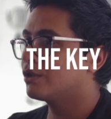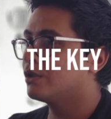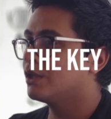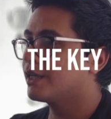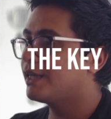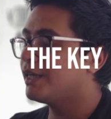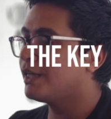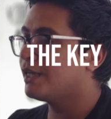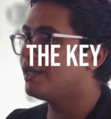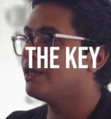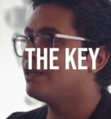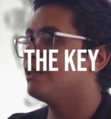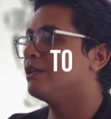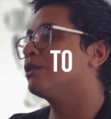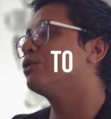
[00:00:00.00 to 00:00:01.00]
The
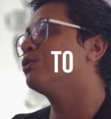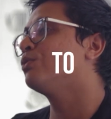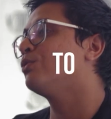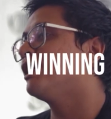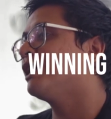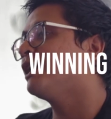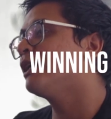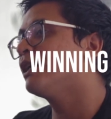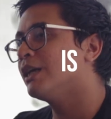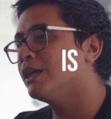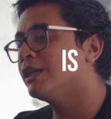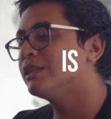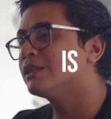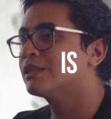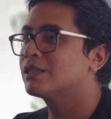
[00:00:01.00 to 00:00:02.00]
key to winning
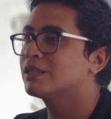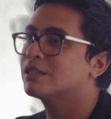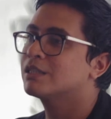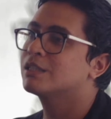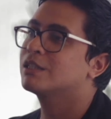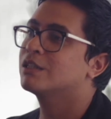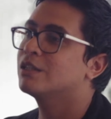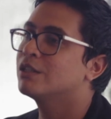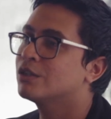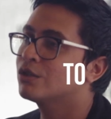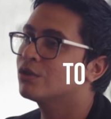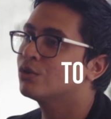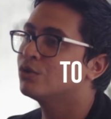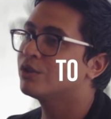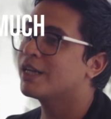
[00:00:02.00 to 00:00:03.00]
is
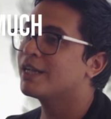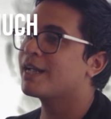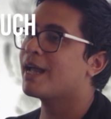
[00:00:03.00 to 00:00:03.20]
to take